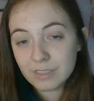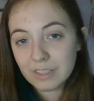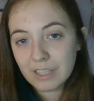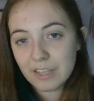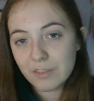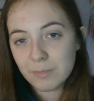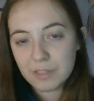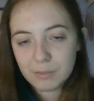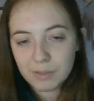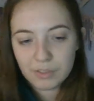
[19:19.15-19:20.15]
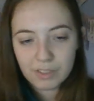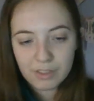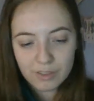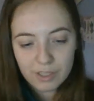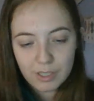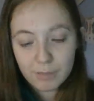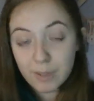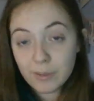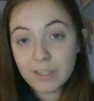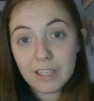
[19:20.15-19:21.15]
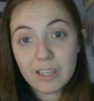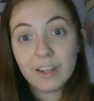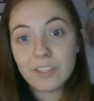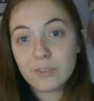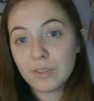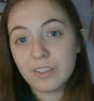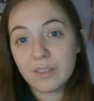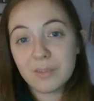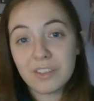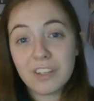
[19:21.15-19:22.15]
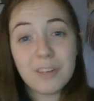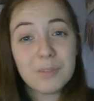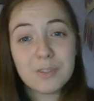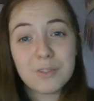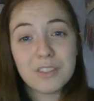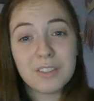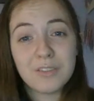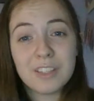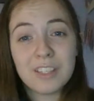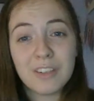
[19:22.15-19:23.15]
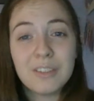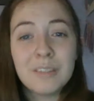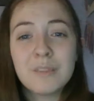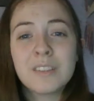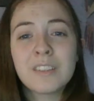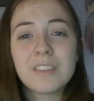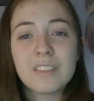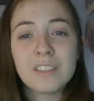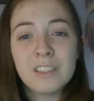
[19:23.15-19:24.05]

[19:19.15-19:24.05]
The characters better be on their guard. But anyway, yeah, I enjoyed this episode. I hope you enjoyed this video. It was...